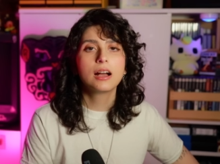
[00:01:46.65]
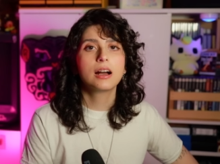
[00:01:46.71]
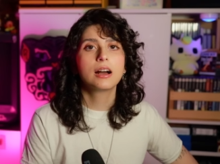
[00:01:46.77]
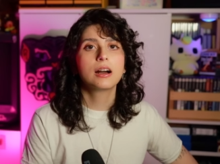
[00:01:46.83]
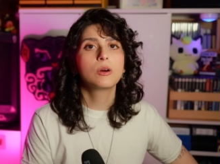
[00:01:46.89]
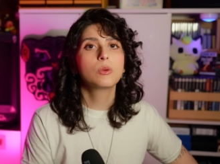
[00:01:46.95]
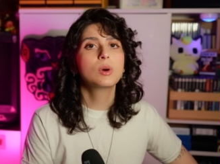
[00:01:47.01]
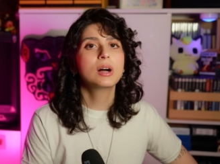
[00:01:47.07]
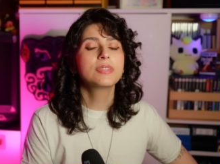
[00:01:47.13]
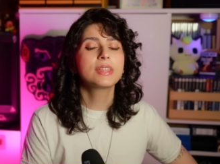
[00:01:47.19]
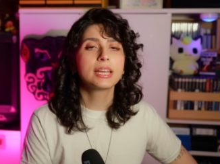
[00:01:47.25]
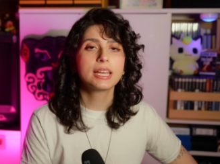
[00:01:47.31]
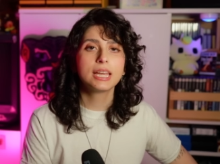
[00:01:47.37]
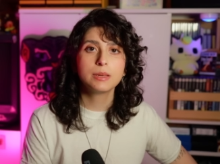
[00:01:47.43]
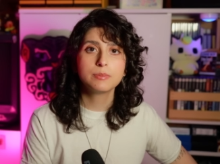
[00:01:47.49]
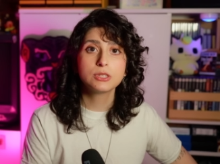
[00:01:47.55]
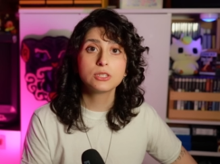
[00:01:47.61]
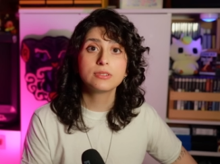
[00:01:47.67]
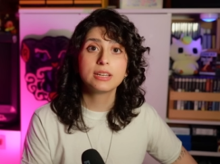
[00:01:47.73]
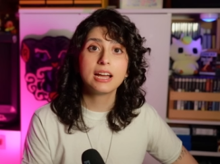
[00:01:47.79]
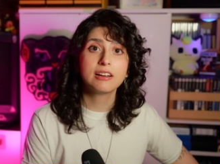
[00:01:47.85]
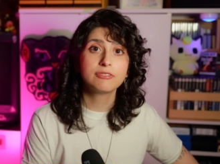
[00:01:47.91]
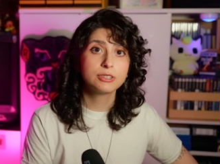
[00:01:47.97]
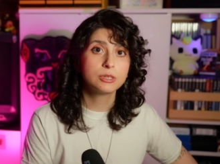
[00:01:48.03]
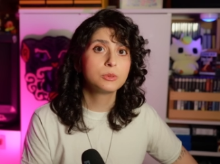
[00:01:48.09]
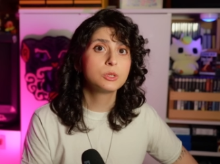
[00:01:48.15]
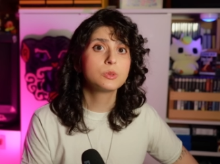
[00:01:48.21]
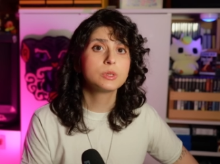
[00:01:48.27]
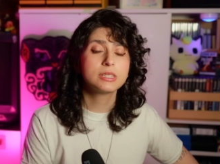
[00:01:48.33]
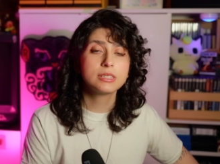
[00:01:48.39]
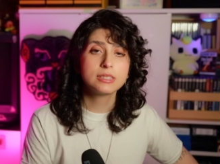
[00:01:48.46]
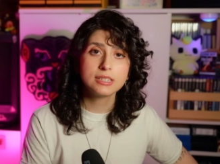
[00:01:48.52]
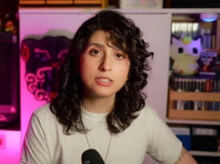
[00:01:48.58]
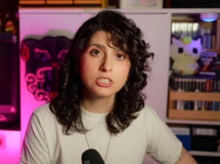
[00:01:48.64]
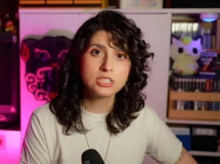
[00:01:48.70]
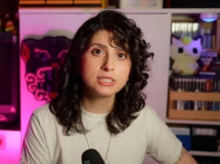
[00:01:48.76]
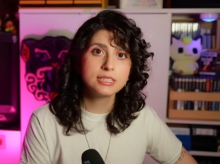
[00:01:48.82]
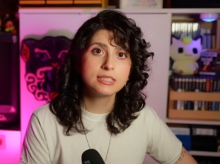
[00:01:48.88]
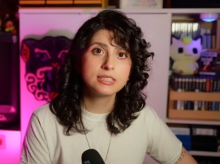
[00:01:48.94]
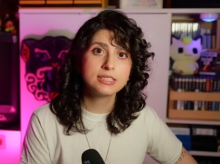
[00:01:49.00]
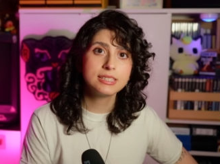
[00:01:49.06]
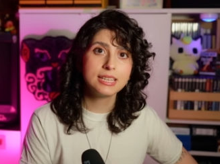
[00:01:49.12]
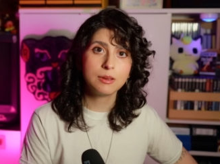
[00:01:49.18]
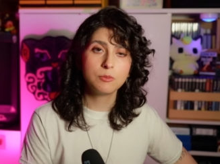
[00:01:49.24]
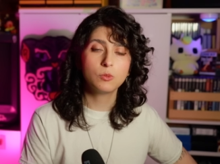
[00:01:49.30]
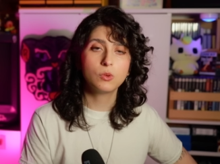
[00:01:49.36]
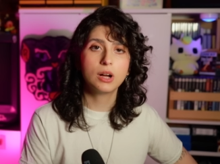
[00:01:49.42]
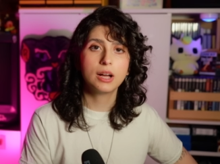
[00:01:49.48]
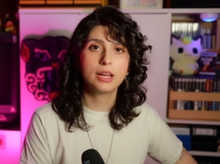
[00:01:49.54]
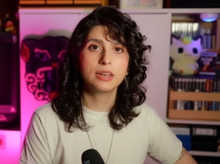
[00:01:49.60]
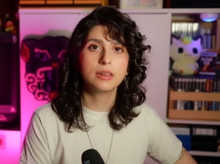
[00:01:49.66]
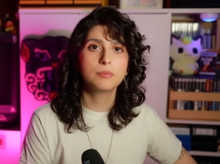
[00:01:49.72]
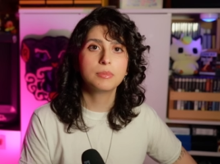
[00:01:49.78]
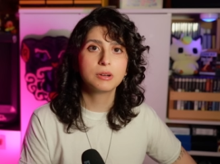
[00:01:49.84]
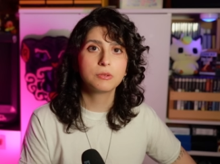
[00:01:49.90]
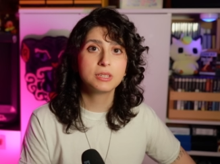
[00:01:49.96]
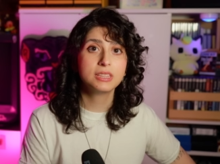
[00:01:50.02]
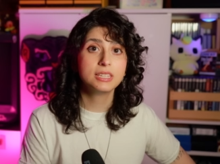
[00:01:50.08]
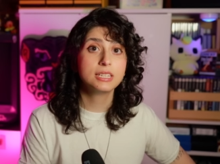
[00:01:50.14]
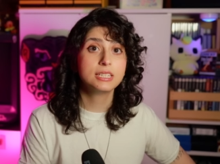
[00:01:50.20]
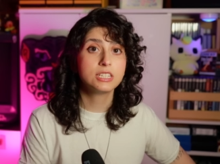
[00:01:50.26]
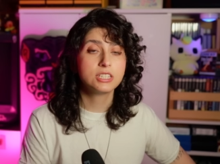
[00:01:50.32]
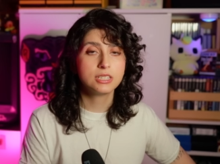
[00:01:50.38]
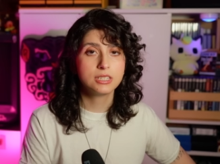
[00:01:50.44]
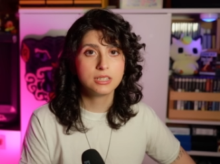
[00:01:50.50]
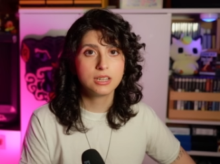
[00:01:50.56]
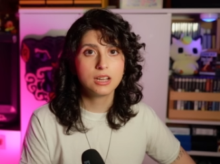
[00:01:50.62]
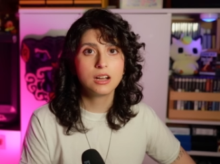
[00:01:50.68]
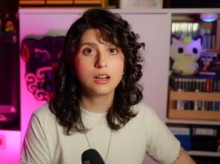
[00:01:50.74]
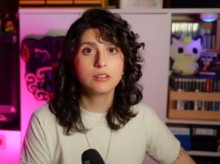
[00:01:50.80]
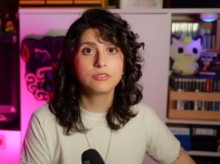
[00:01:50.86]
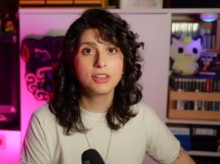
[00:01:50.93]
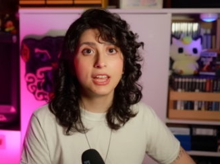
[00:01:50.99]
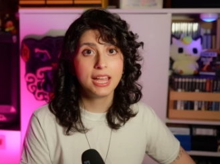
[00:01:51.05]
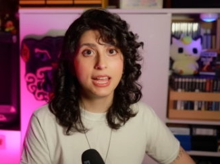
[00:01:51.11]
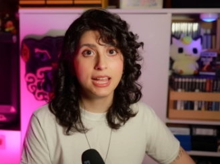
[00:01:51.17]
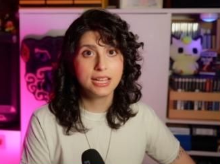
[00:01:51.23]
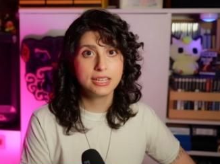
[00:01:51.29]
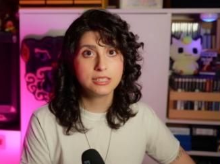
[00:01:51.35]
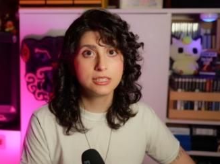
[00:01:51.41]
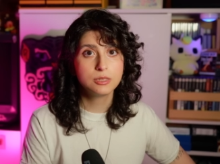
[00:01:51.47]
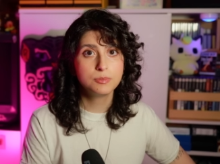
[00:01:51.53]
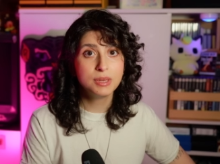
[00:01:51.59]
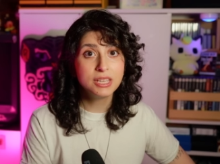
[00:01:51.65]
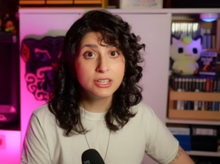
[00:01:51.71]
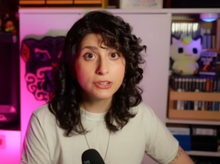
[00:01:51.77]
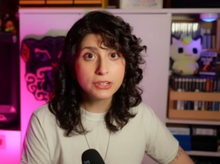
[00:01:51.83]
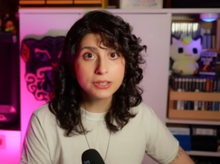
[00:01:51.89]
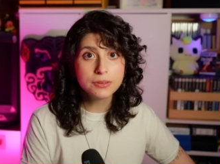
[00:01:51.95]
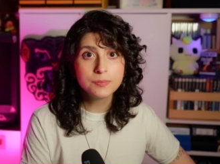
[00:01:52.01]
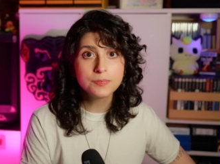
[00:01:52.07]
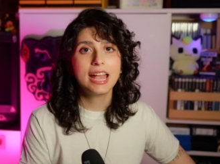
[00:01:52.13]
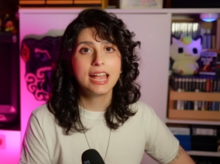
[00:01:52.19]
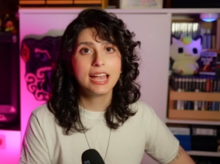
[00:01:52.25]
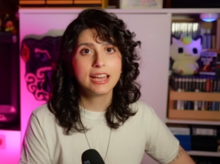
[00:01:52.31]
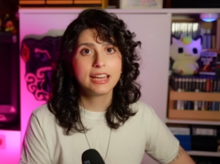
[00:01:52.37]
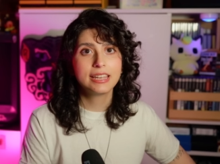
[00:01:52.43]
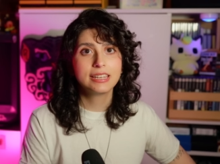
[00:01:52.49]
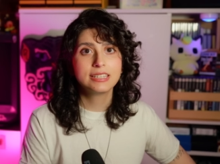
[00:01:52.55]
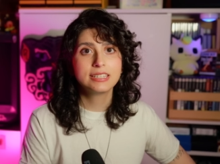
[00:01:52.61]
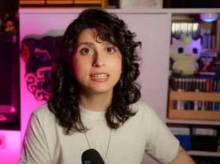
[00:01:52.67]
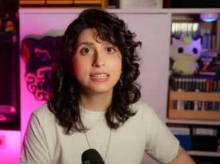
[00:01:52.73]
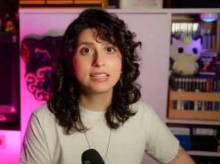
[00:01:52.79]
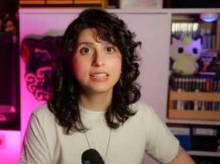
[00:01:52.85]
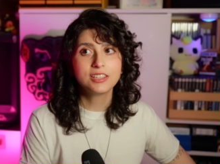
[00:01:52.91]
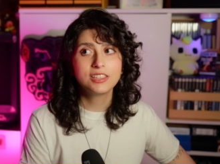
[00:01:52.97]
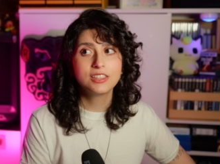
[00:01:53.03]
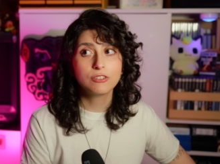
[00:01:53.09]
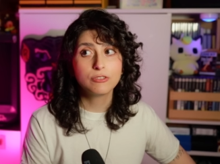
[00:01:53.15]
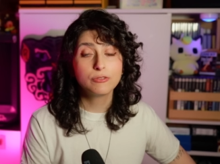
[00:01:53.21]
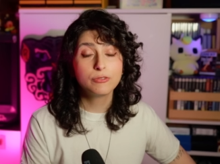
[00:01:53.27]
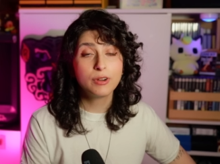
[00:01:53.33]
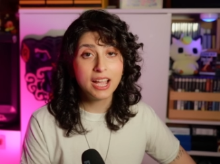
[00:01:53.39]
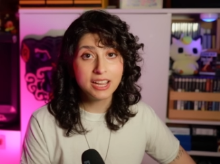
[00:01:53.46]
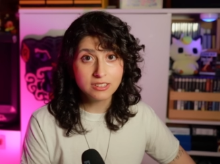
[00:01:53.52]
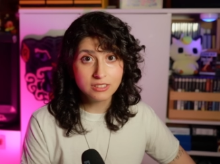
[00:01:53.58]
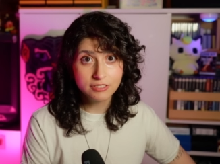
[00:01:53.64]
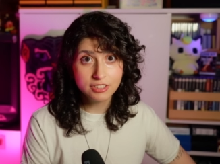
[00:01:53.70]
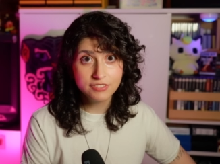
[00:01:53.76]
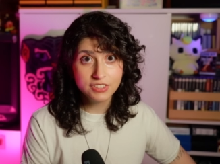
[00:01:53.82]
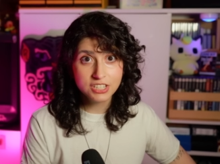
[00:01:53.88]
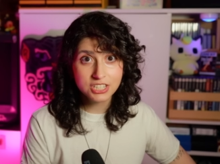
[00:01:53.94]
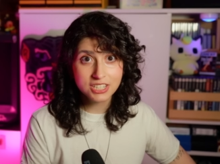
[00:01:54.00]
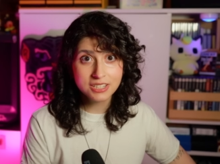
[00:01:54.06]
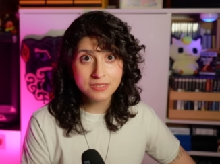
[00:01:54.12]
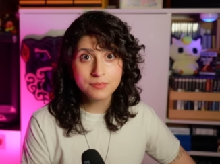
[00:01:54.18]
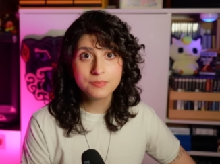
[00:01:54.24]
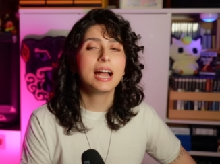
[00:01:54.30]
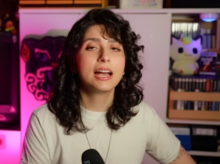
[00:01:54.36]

one that came soon after, which was essentially the same one, but with the addition of a speaker, and the final revision.